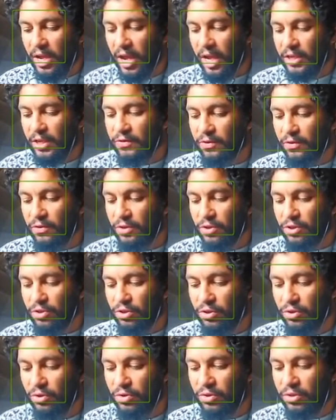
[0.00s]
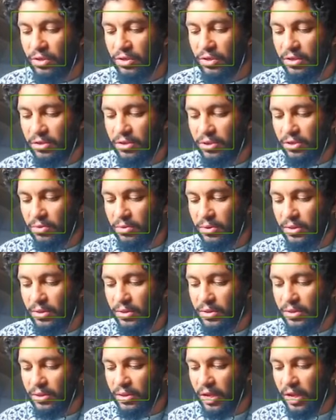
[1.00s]
As for the truth, it
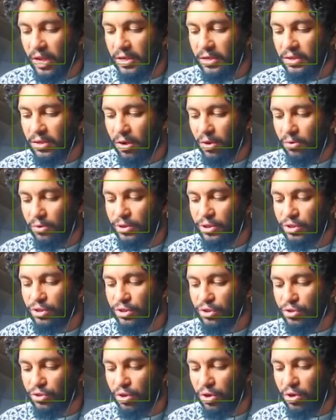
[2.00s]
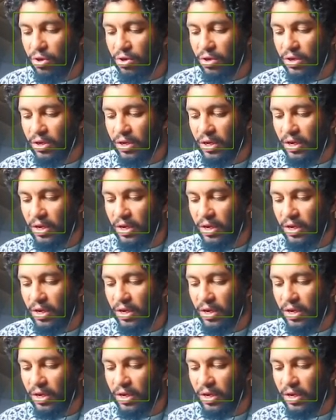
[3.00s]
endureth, and is always strong.